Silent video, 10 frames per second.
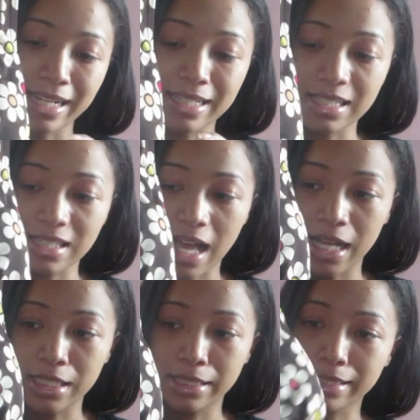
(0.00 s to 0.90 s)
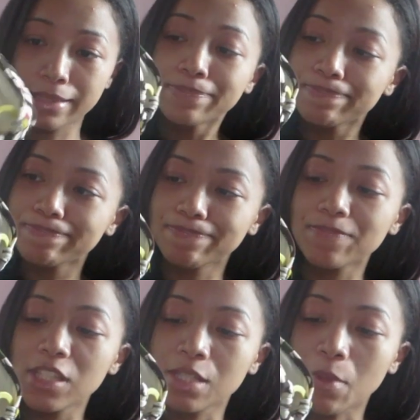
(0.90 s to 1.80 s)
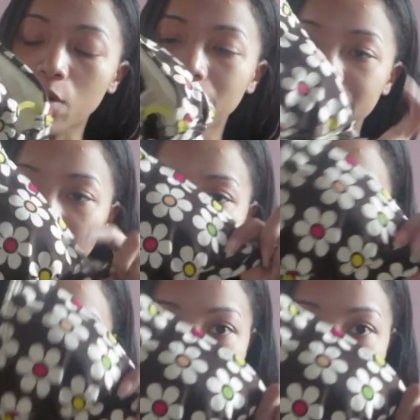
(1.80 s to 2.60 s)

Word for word: it is a size small. And it's